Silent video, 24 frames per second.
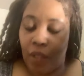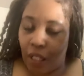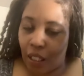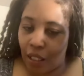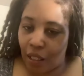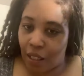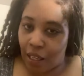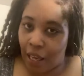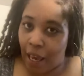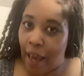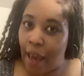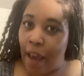
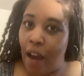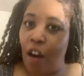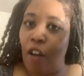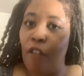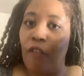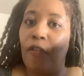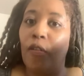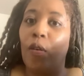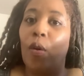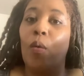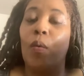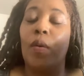
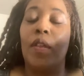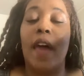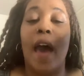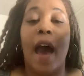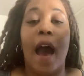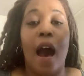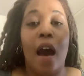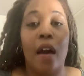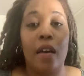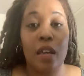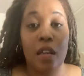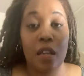careful with
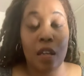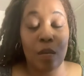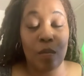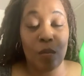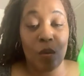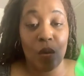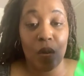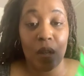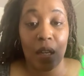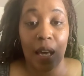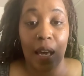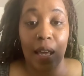how you're
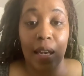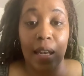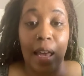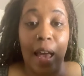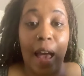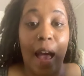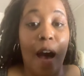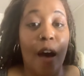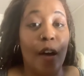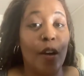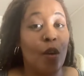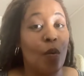communicating,
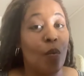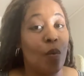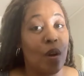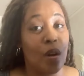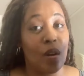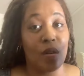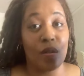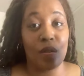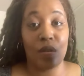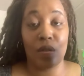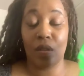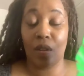how your
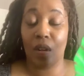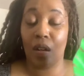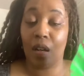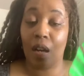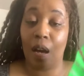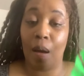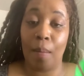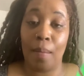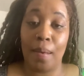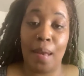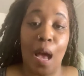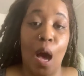words are
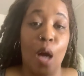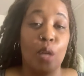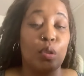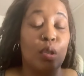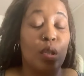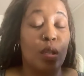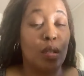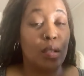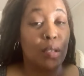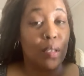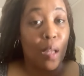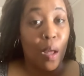coming out.
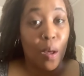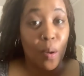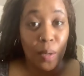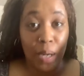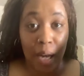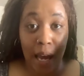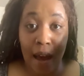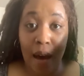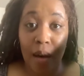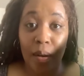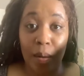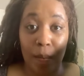Slow
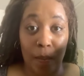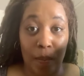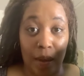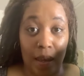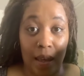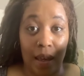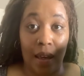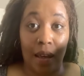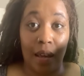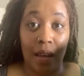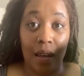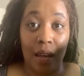down a
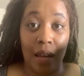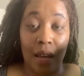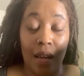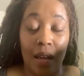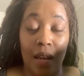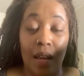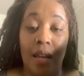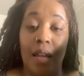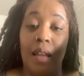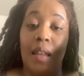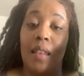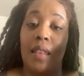bit.
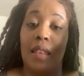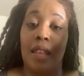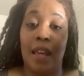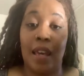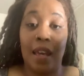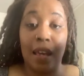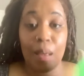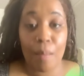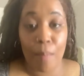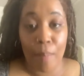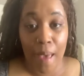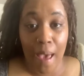
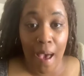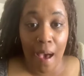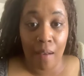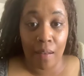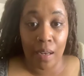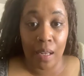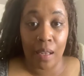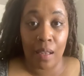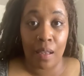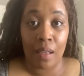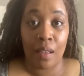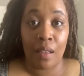Think about
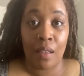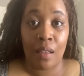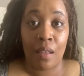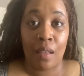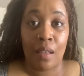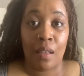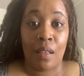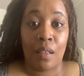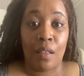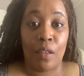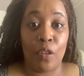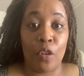it,
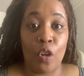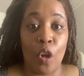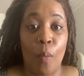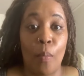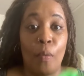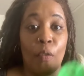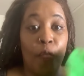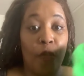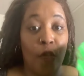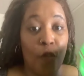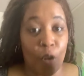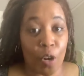you know,
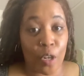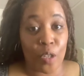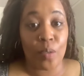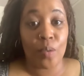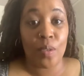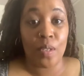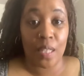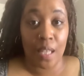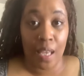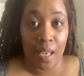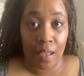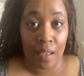before you
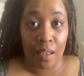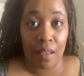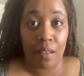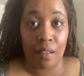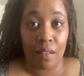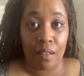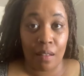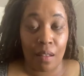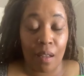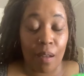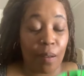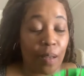say it,
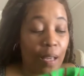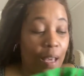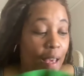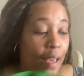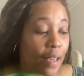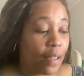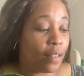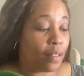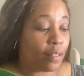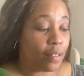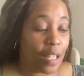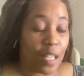
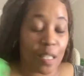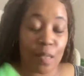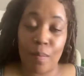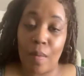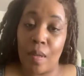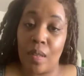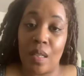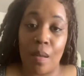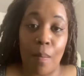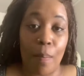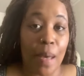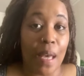okay? That's
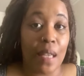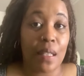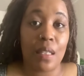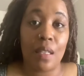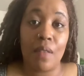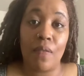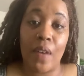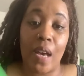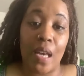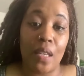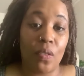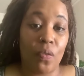the best
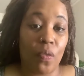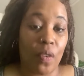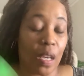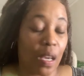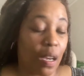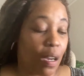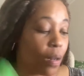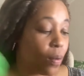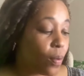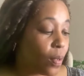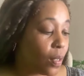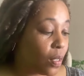advice for
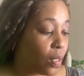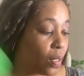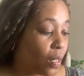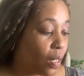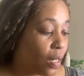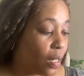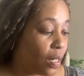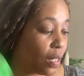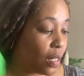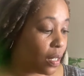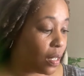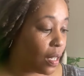Aries
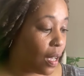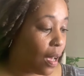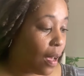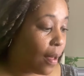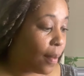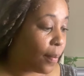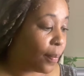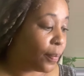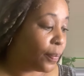during this time.